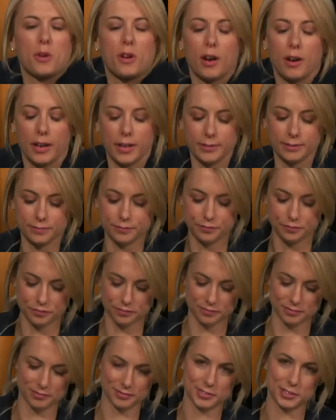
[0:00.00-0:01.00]
All right,
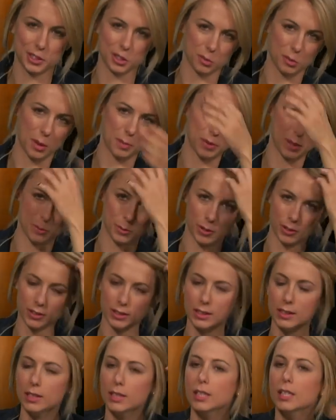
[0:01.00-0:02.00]
so you're about people.
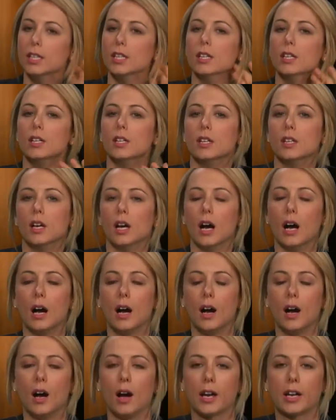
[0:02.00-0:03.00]

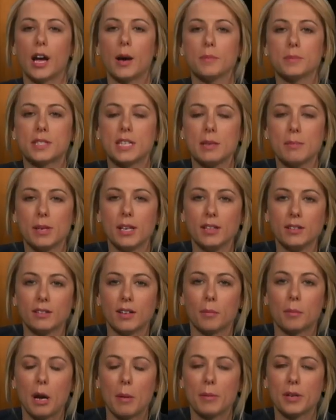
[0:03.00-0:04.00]
Uh, come see me.
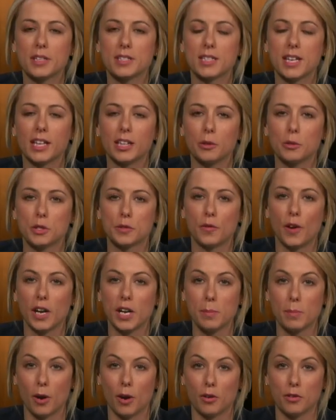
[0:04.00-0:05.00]
I'm coming to the Saint Louis
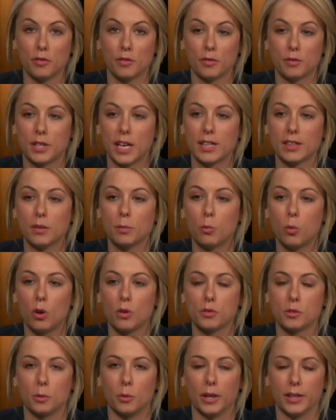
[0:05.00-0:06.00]
Funny Bone. Take the
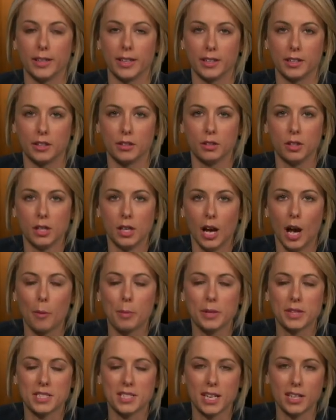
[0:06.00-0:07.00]
wolves away, thank you. I'll
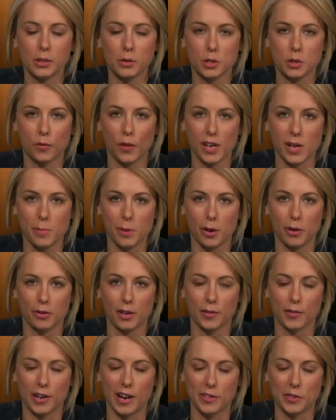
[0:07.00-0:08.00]
be at the Saint Louis Funny Bone.
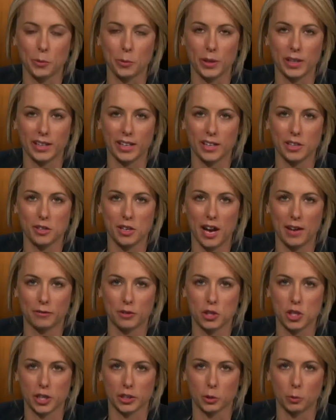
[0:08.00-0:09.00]
I forgot the weekend. You have
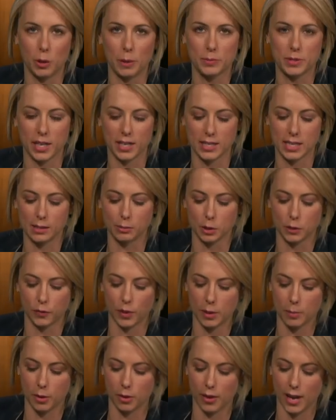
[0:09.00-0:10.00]
to check the website, Saint Louis
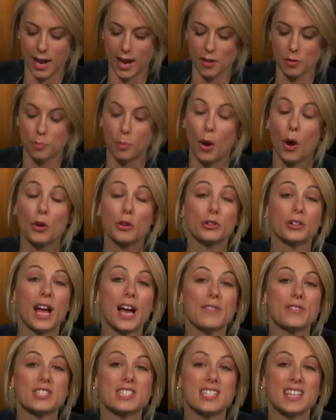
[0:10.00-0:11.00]
Funny Bone, and Parlor
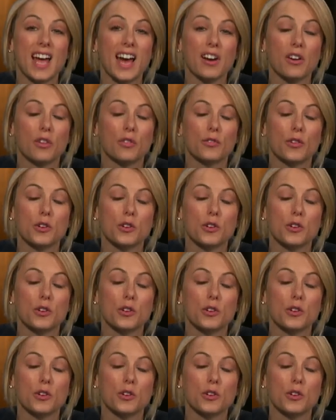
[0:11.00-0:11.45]
Live in Seattle,